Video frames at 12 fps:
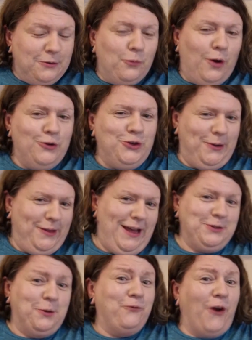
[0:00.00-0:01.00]
whilst you are there.
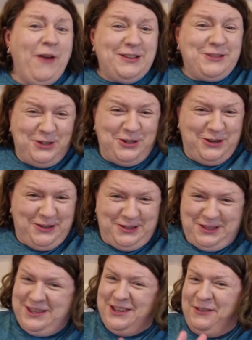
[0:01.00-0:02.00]
So I'm very excited to do this.
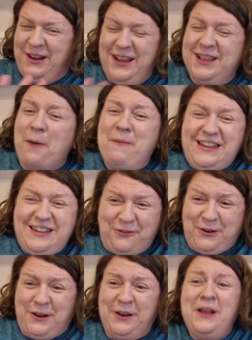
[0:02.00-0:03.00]
This is something a bit
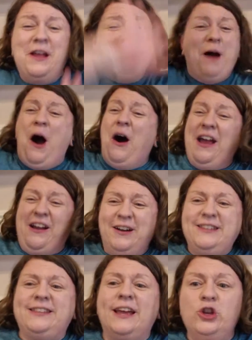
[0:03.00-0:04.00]
different. But hi
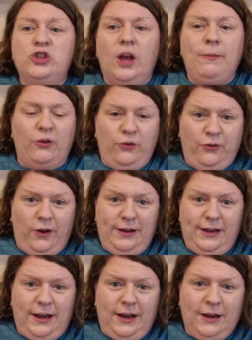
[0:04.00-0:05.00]
guys, thank you so much for
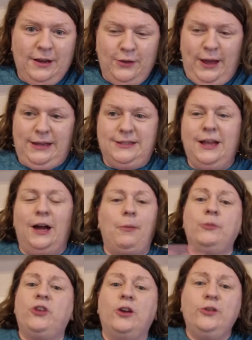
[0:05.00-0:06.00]
finding this. I'm
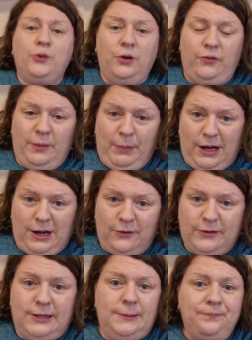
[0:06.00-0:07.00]
so sorry for the
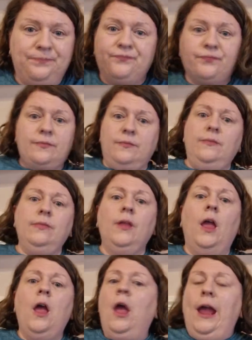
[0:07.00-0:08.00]
palaver.
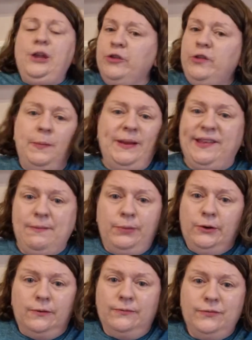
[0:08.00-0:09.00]
It used to be
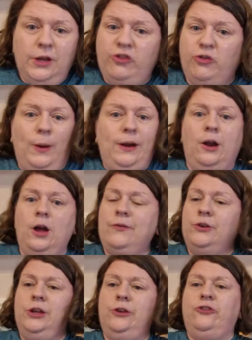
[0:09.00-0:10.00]
simple. You just went live
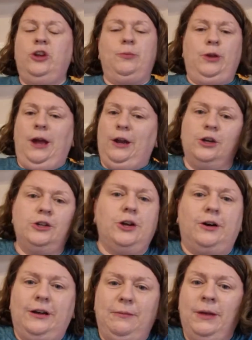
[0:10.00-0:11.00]
on YouTube and you had a good
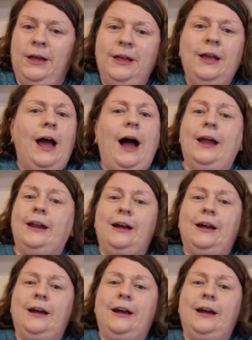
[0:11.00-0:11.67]
time. And